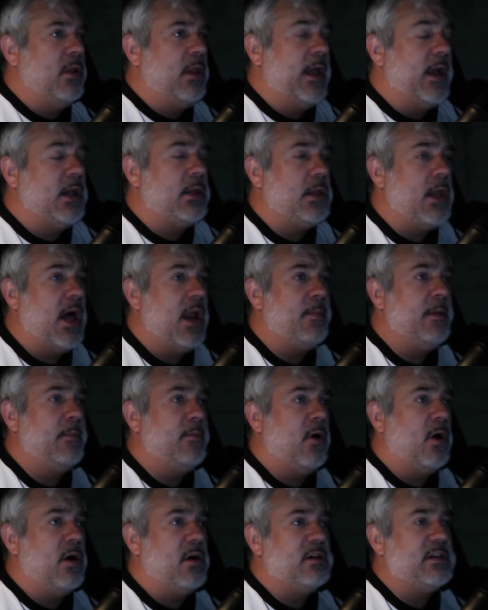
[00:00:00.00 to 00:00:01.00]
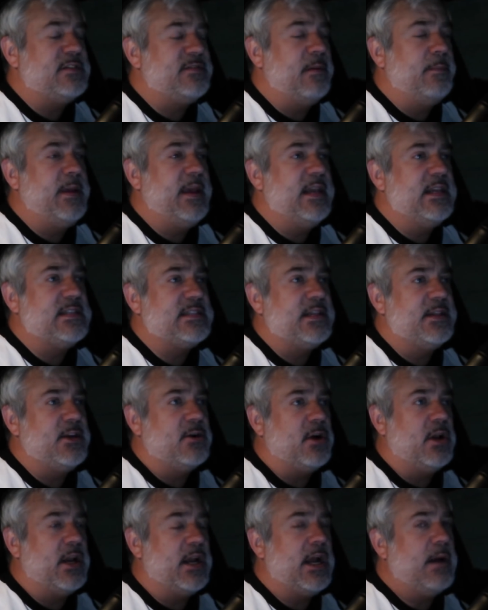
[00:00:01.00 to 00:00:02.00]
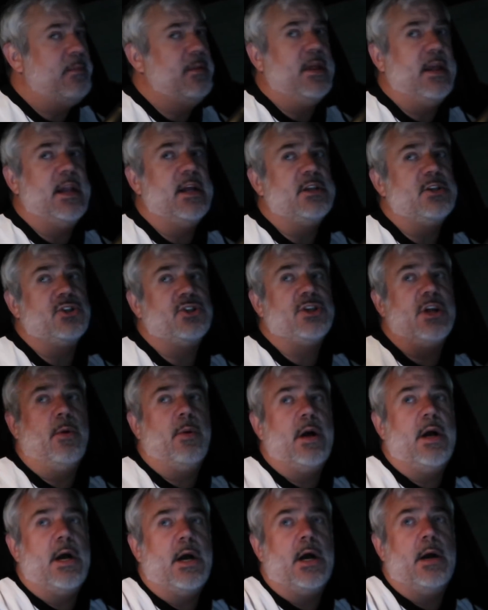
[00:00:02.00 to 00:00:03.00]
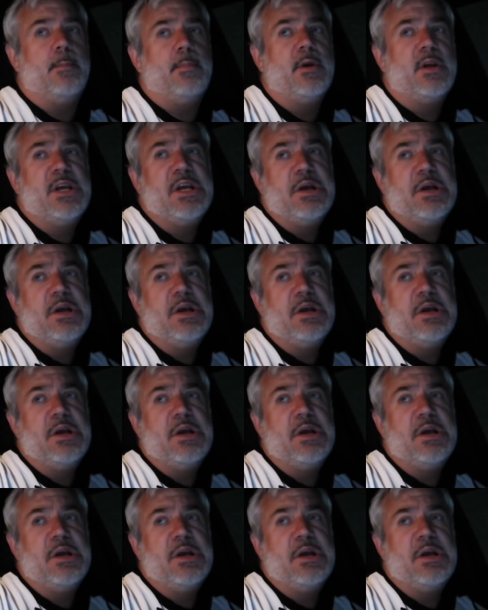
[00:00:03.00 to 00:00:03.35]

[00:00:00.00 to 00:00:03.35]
And like a lot of people RSVP'd and said they were going to come and they didn't show up.